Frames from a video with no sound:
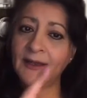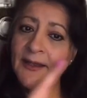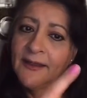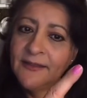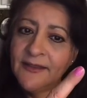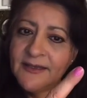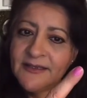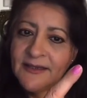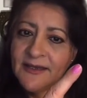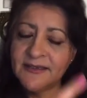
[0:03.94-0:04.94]
This
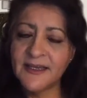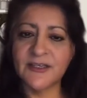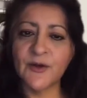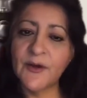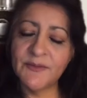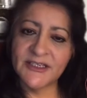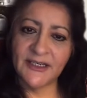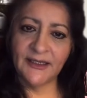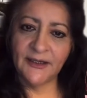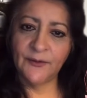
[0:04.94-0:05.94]
is a sewing machine
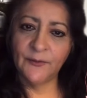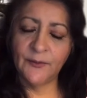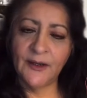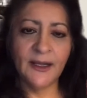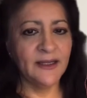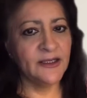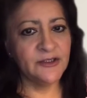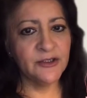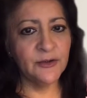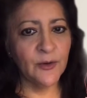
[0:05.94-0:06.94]
needle, and did
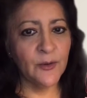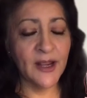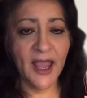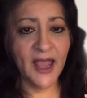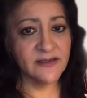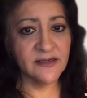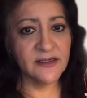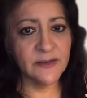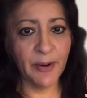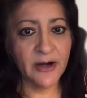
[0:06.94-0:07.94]
you know it has 6
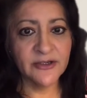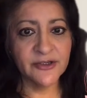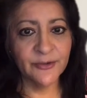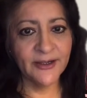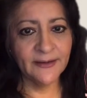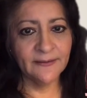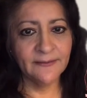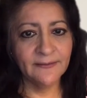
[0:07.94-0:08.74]
parts to it?